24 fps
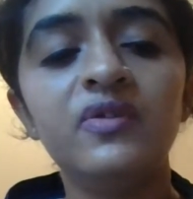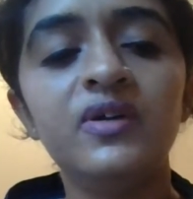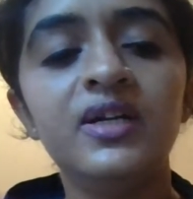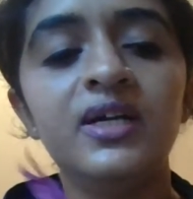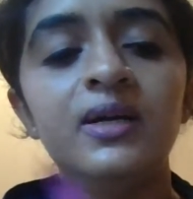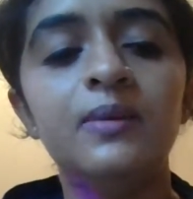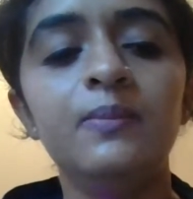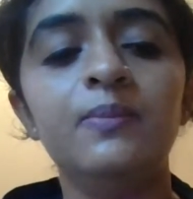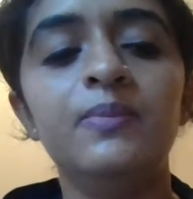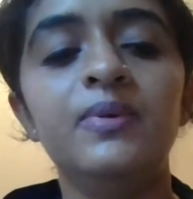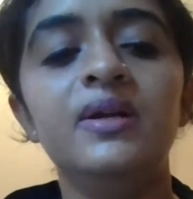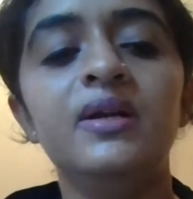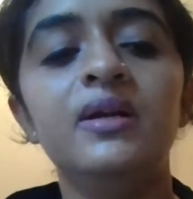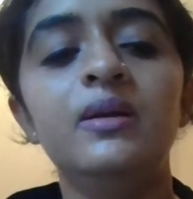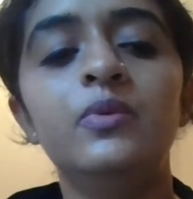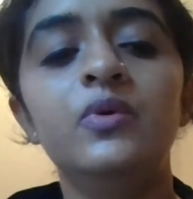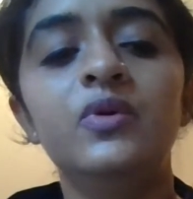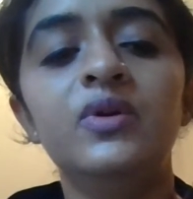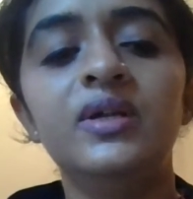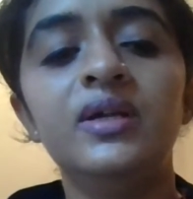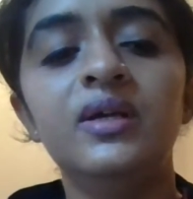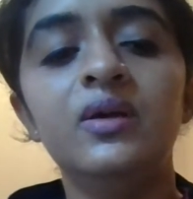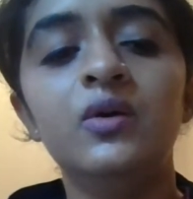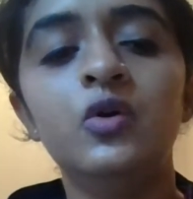temporal
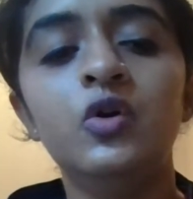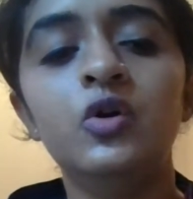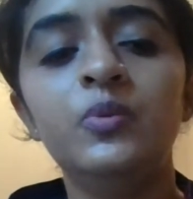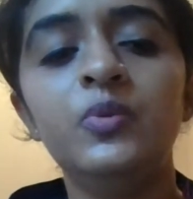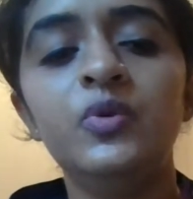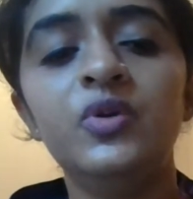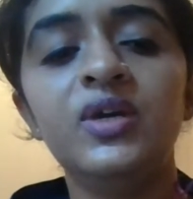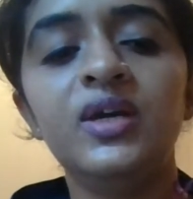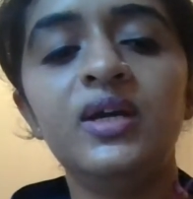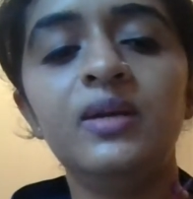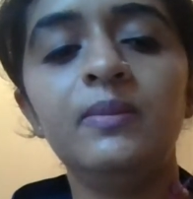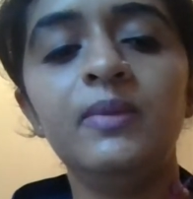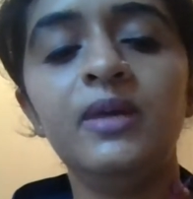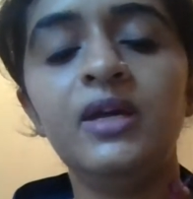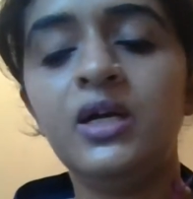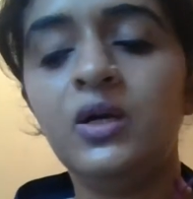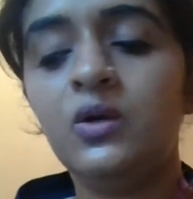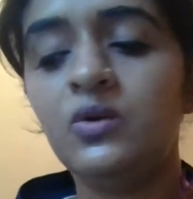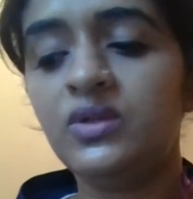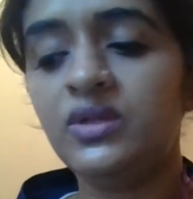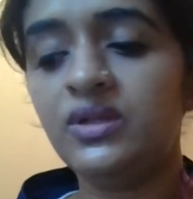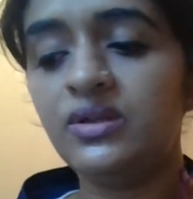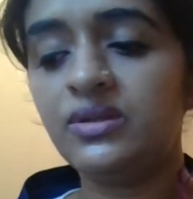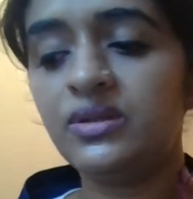bone. Hope you can make
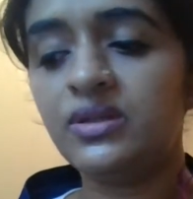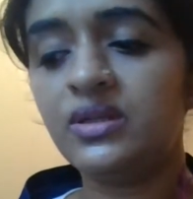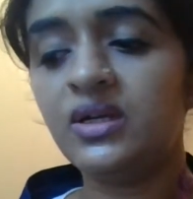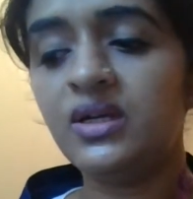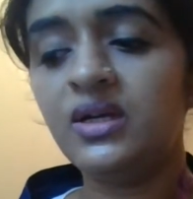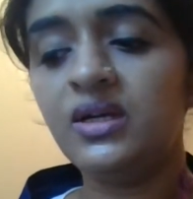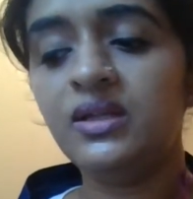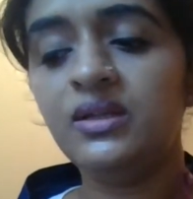out this.